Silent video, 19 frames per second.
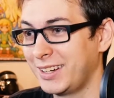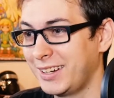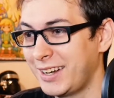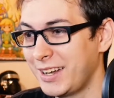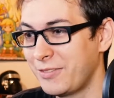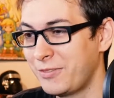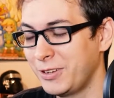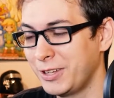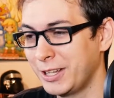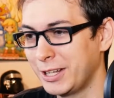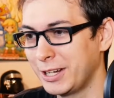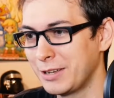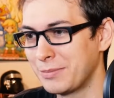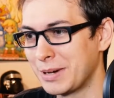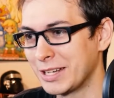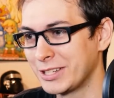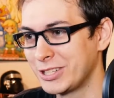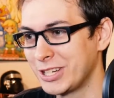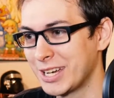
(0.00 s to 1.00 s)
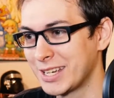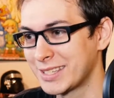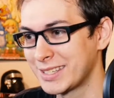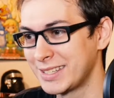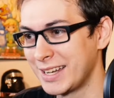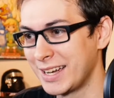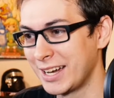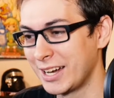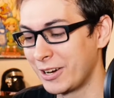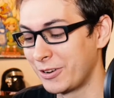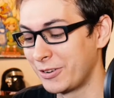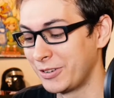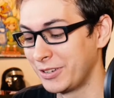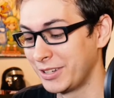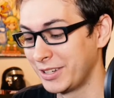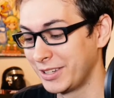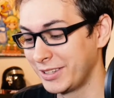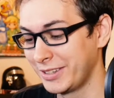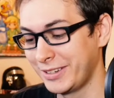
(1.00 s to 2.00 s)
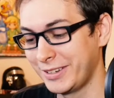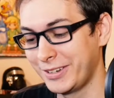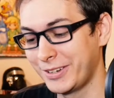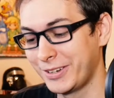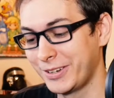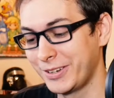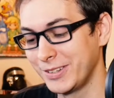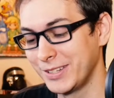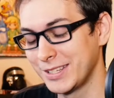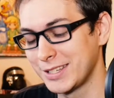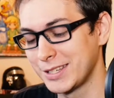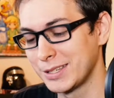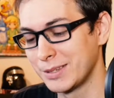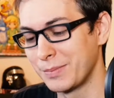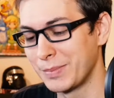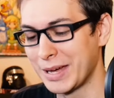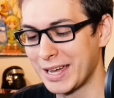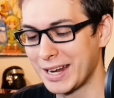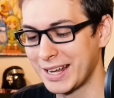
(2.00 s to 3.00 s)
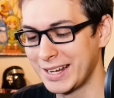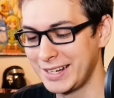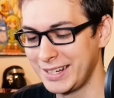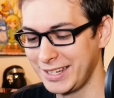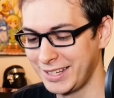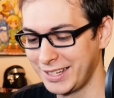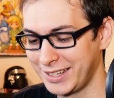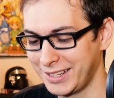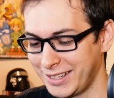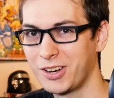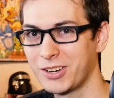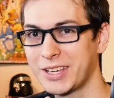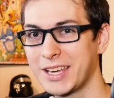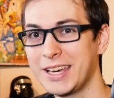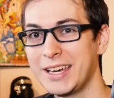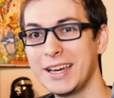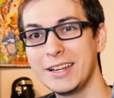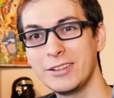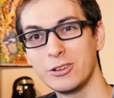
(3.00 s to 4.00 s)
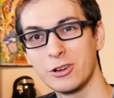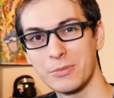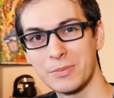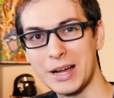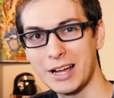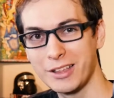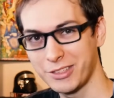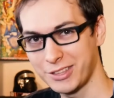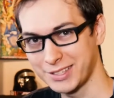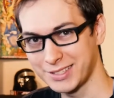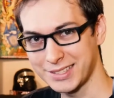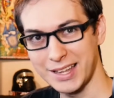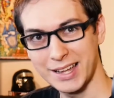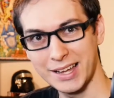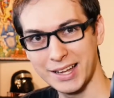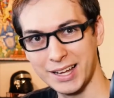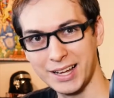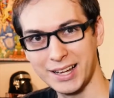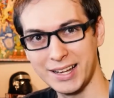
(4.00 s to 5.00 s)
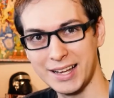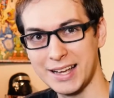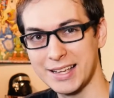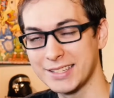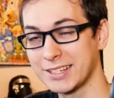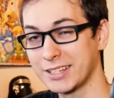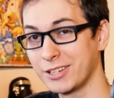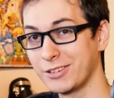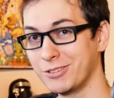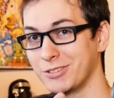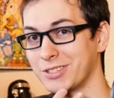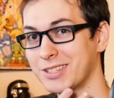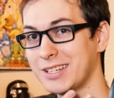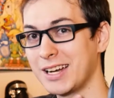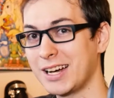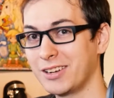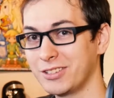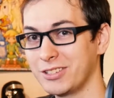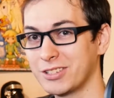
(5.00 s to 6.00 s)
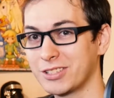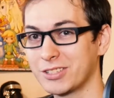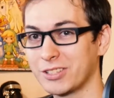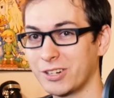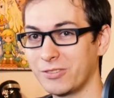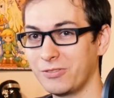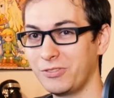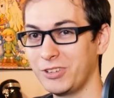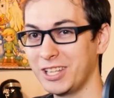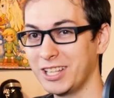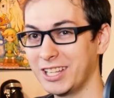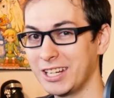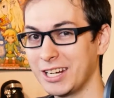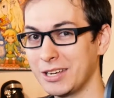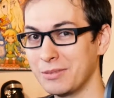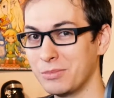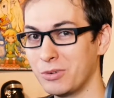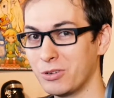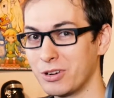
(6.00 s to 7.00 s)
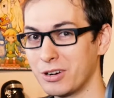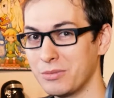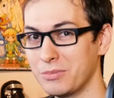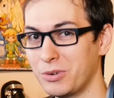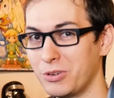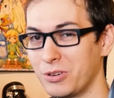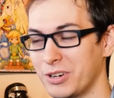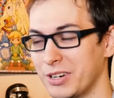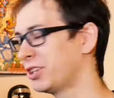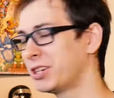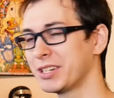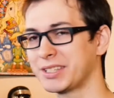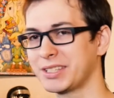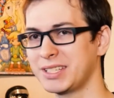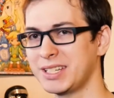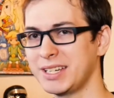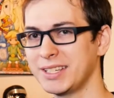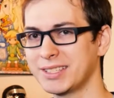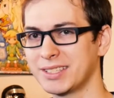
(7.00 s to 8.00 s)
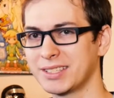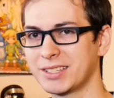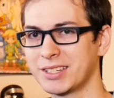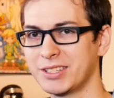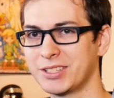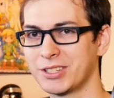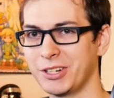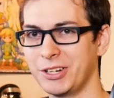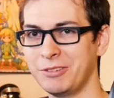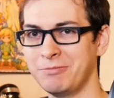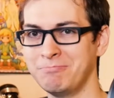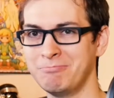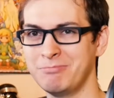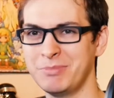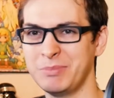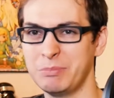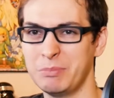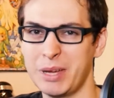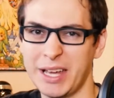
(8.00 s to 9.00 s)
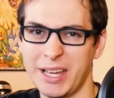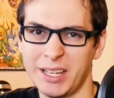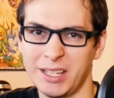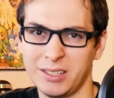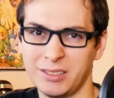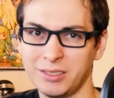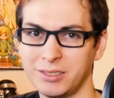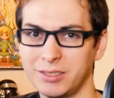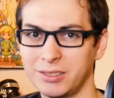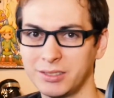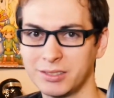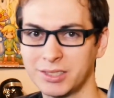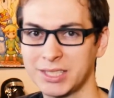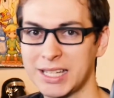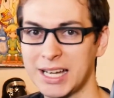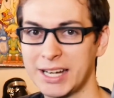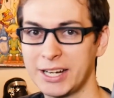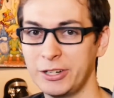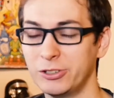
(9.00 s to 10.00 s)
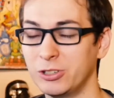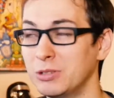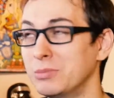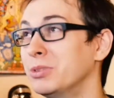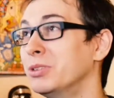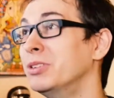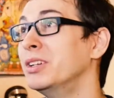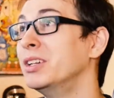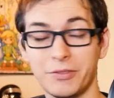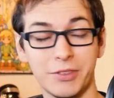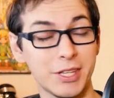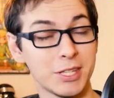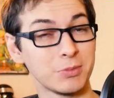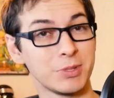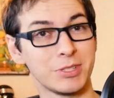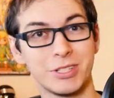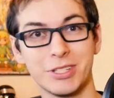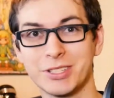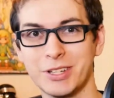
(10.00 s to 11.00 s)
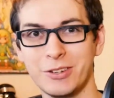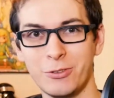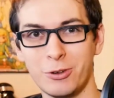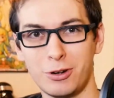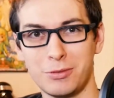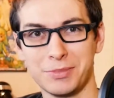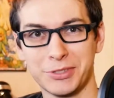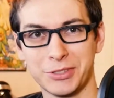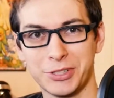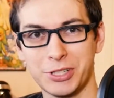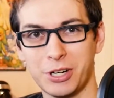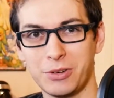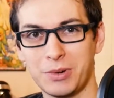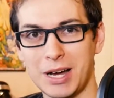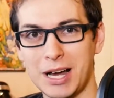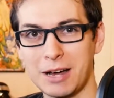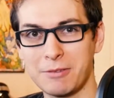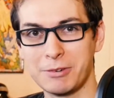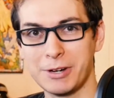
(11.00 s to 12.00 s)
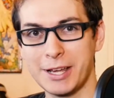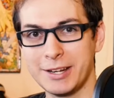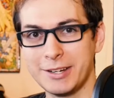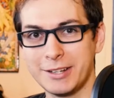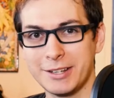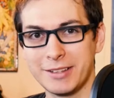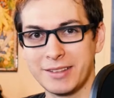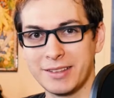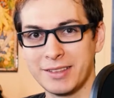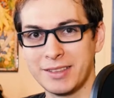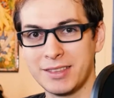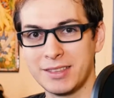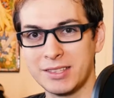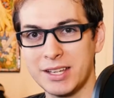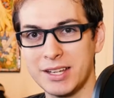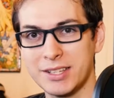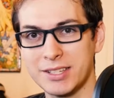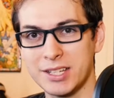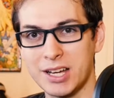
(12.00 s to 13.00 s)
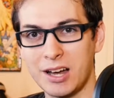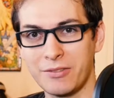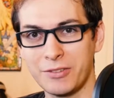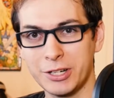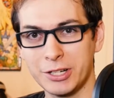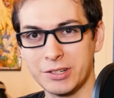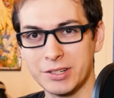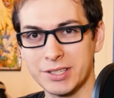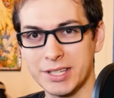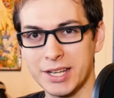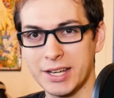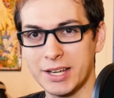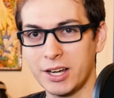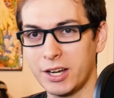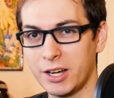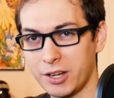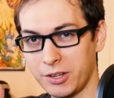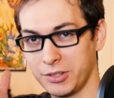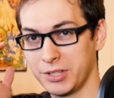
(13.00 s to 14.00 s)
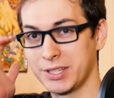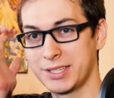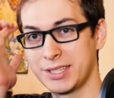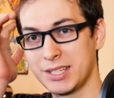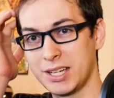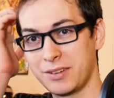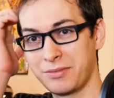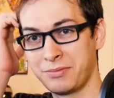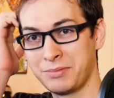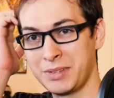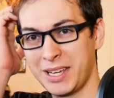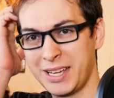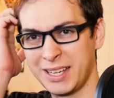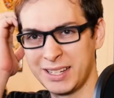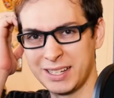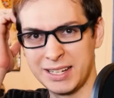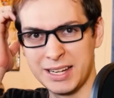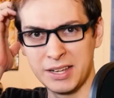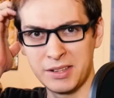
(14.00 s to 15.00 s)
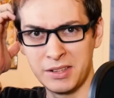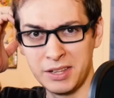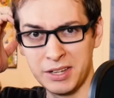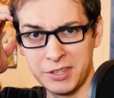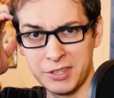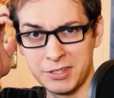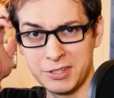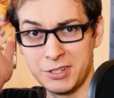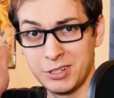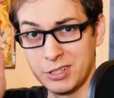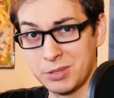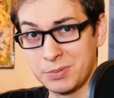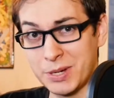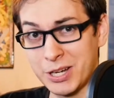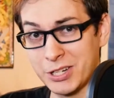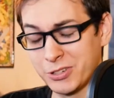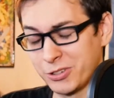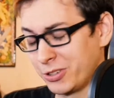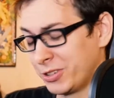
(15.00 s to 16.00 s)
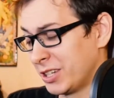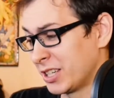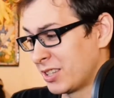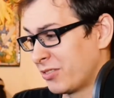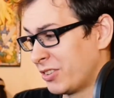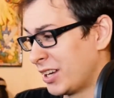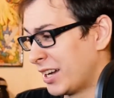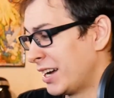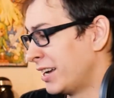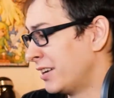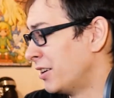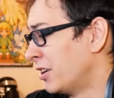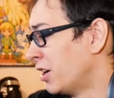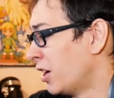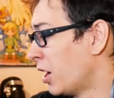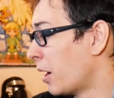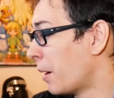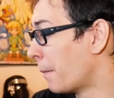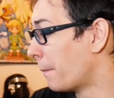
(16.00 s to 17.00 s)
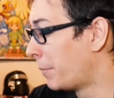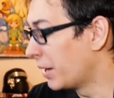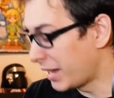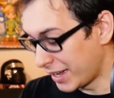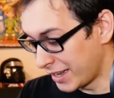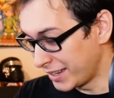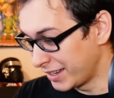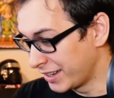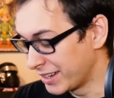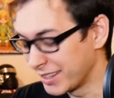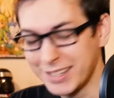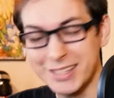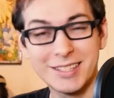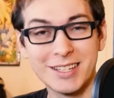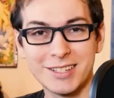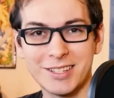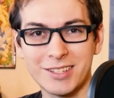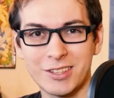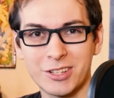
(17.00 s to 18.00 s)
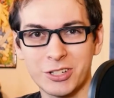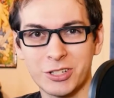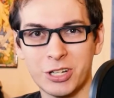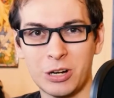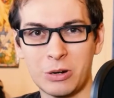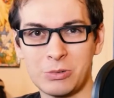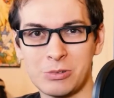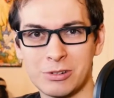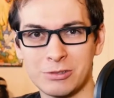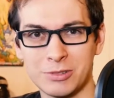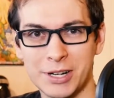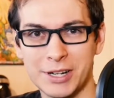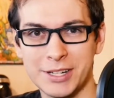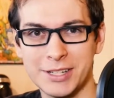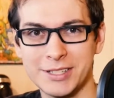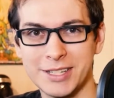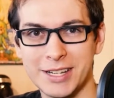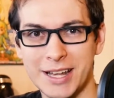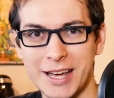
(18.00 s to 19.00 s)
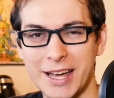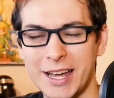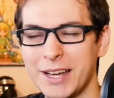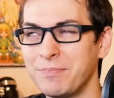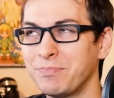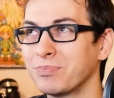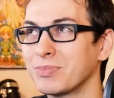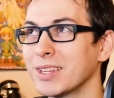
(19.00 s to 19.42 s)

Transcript: I feel it in my chest now. Oh, this is a bad idea. Okay, in your mouth, it's not hot. As it goes down, you start feeling it more and more. As far as taste is concerned, meh. Kind of normal. If this was just a normal show, I would end it, things off here and say, oh, this stuff, eh, no, nothing too special, it's fine. But this isn't the show we're running today,